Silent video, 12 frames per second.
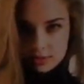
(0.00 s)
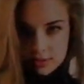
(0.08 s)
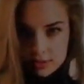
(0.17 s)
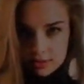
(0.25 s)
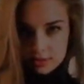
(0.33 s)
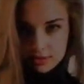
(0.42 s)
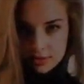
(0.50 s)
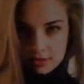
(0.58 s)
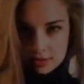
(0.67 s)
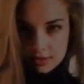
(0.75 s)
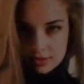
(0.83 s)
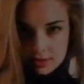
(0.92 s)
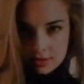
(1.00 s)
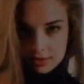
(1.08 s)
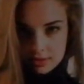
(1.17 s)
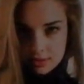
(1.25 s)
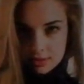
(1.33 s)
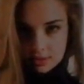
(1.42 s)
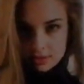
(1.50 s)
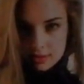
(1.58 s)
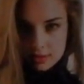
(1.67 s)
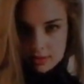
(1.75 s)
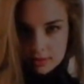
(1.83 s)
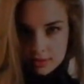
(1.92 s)
here, which I'm assuming
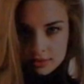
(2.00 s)
is